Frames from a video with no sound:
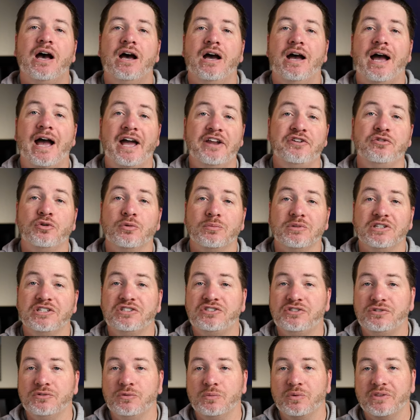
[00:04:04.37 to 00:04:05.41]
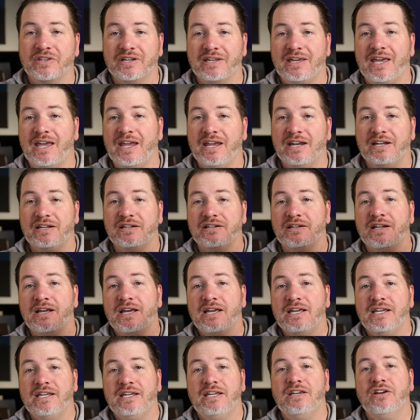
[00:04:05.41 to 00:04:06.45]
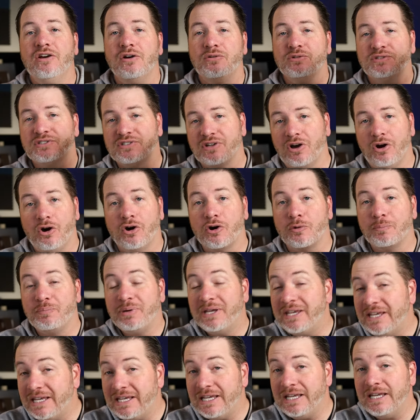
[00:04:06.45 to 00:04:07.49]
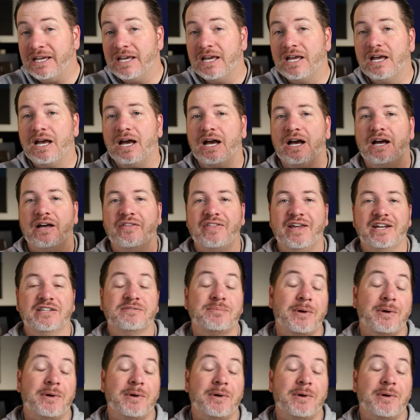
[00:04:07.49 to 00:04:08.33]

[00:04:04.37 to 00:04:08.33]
Uh, I normally shoot with a Canon EOS RP. Uh, that